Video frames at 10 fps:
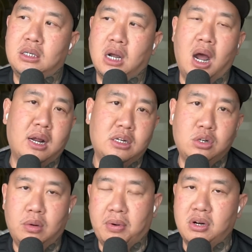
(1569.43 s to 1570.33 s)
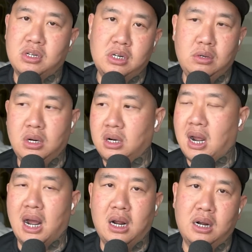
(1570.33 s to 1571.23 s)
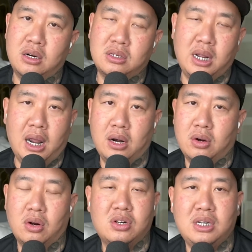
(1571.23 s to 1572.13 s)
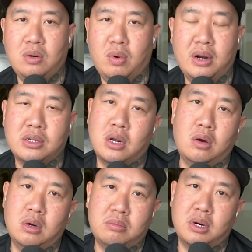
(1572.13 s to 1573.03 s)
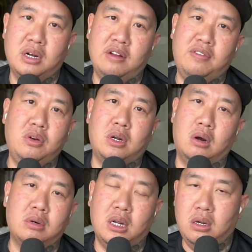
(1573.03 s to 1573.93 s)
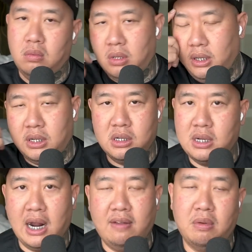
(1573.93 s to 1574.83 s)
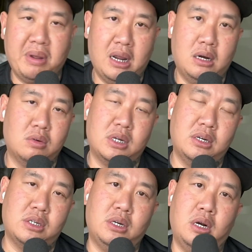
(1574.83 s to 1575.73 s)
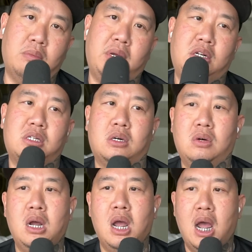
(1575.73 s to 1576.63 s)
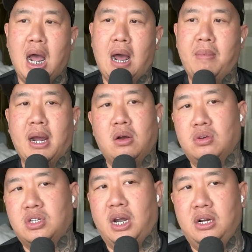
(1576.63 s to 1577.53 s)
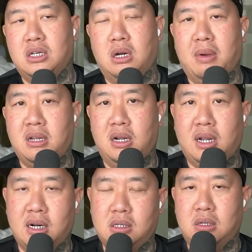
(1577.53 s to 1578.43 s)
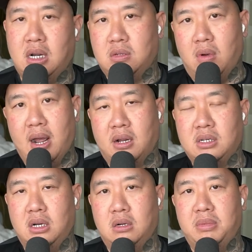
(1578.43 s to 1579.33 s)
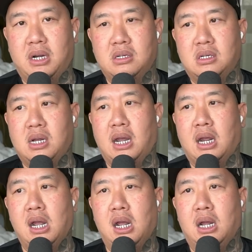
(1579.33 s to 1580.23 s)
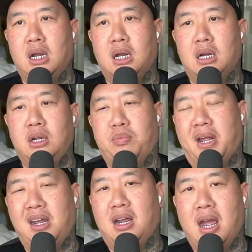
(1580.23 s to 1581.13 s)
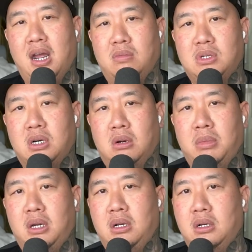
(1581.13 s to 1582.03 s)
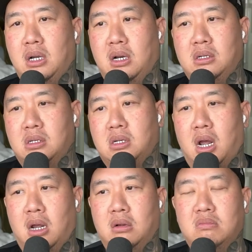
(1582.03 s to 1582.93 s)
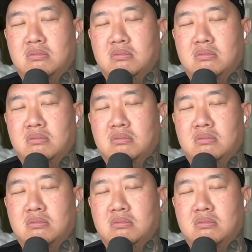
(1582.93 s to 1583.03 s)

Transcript: talking to a person, you can kind of understand or see where it's going, bro. And if you don't, then you really just not even paying no attention. You know what I mean? So I'm not going to change up. I think that's whack as hell, because it's like you playing games. You know what I mean? And it's just like,